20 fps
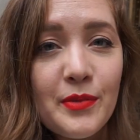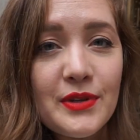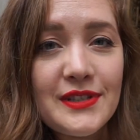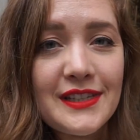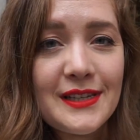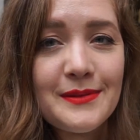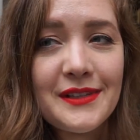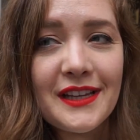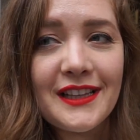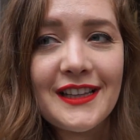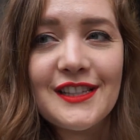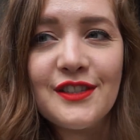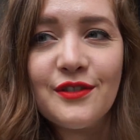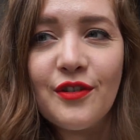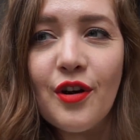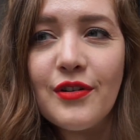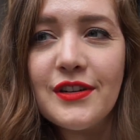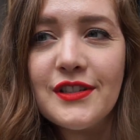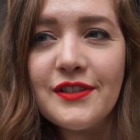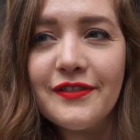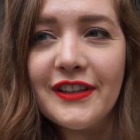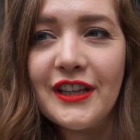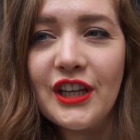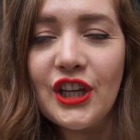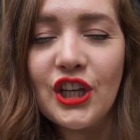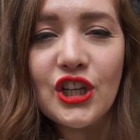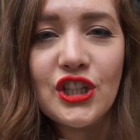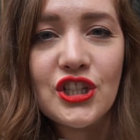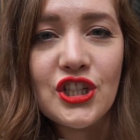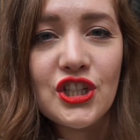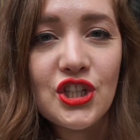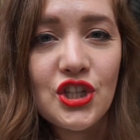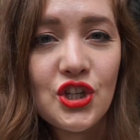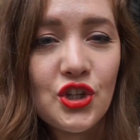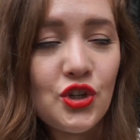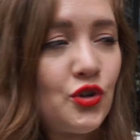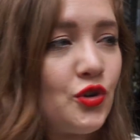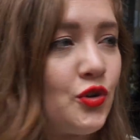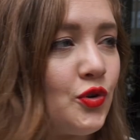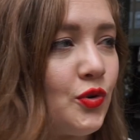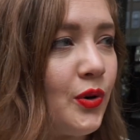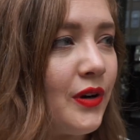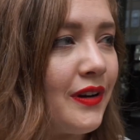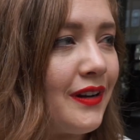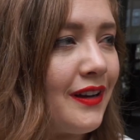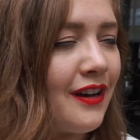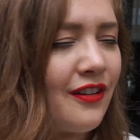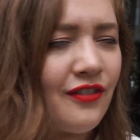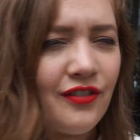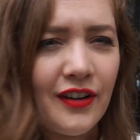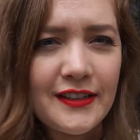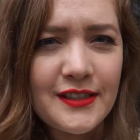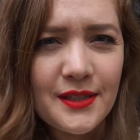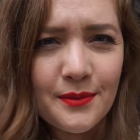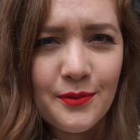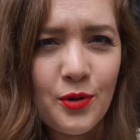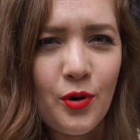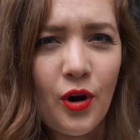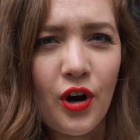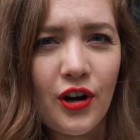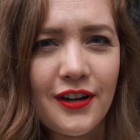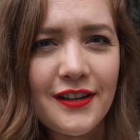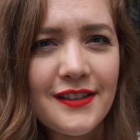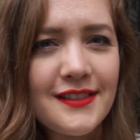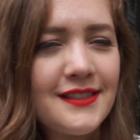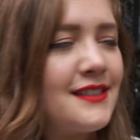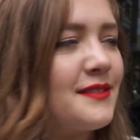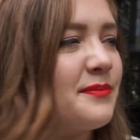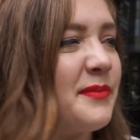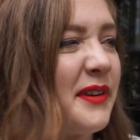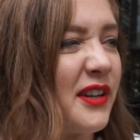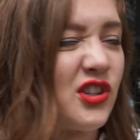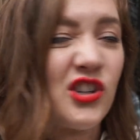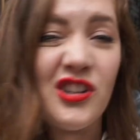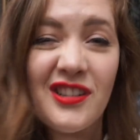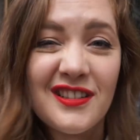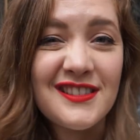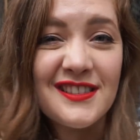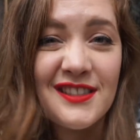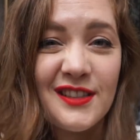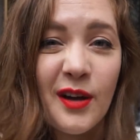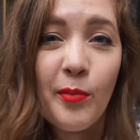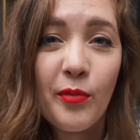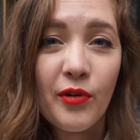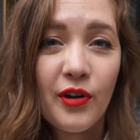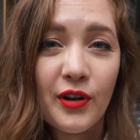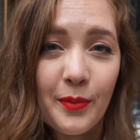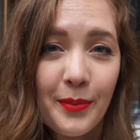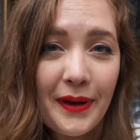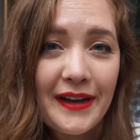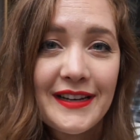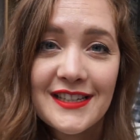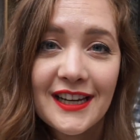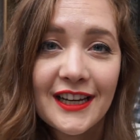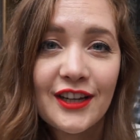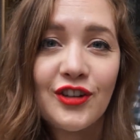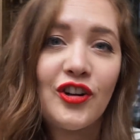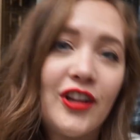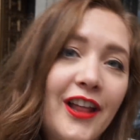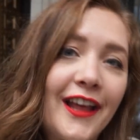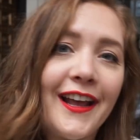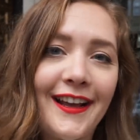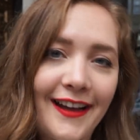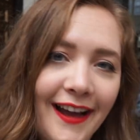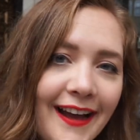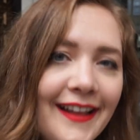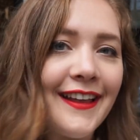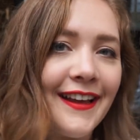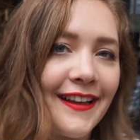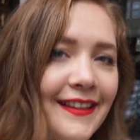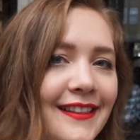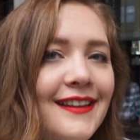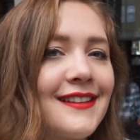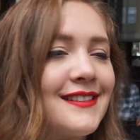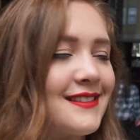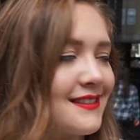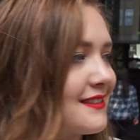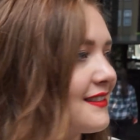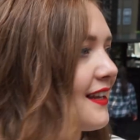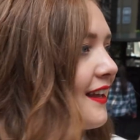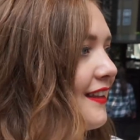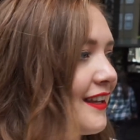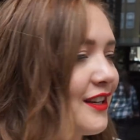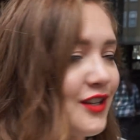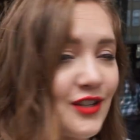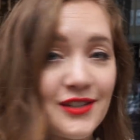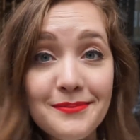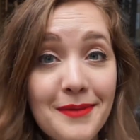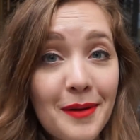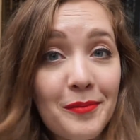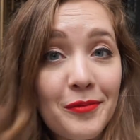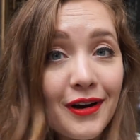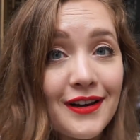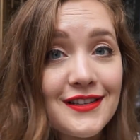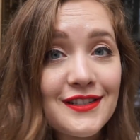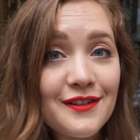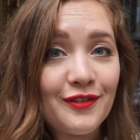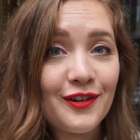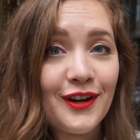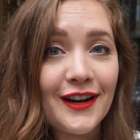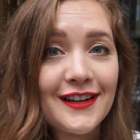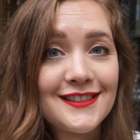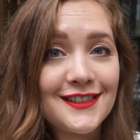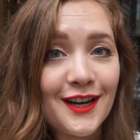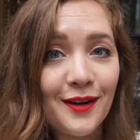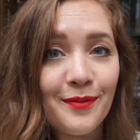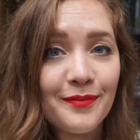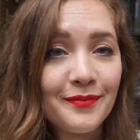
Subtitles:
Museums like this are always really good to find some new artists because you can just stumble on a painting and you're like, I like this, and then just memorize it for next time.